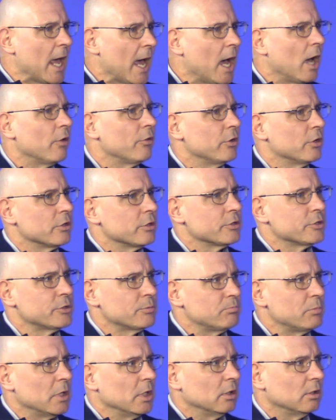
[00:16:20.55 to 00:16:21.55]
now,
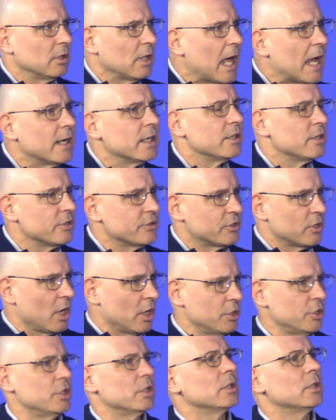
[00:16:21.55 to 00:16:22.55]
there's been a lot of
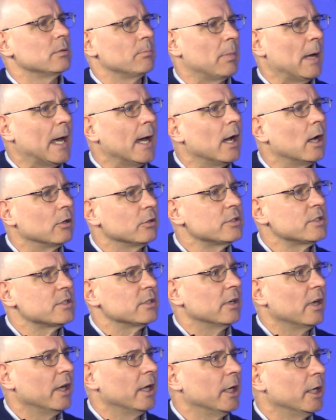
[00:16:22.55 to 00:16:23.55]
discussion
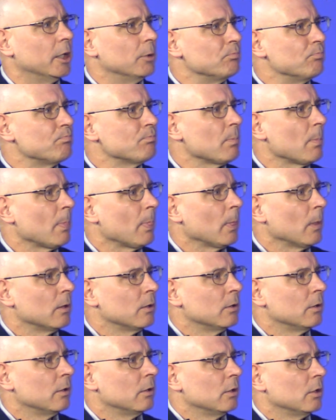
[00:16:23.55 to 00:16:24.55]
about um,
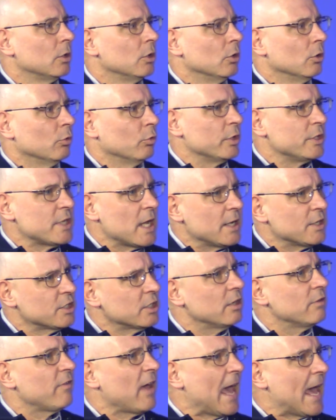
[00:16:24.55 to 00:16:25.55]

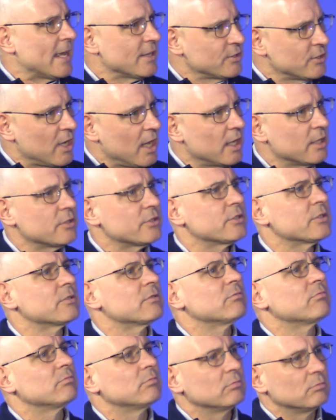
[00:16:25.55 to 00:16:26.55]
retention of
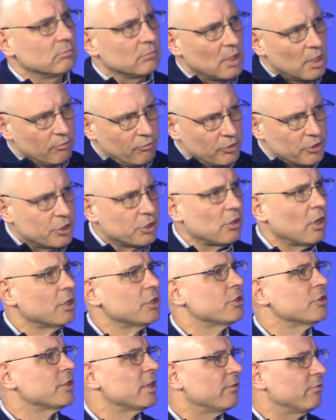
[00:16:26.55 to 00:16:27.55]
assets,
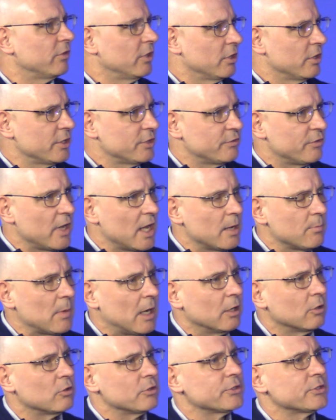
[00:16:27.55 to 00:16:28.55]
infrastructures at various VA
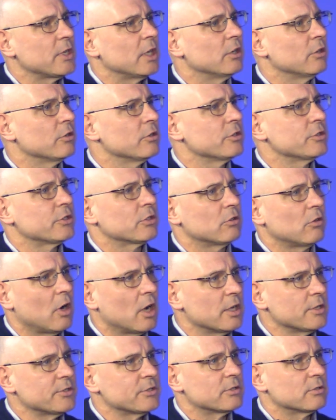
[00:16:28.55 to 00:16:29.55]
medical centers
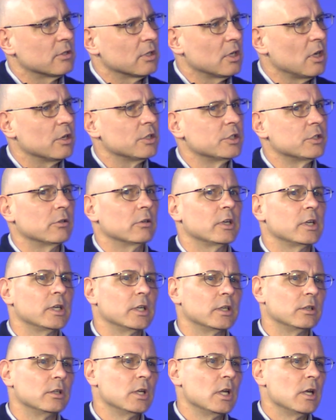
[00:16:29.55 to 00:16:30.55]
across the
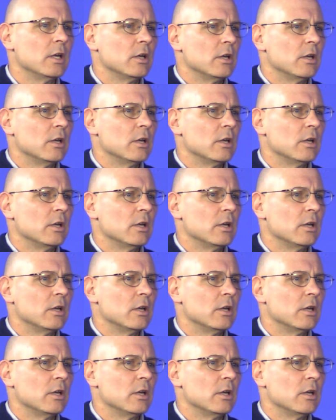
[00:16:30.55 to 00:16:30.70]
country, and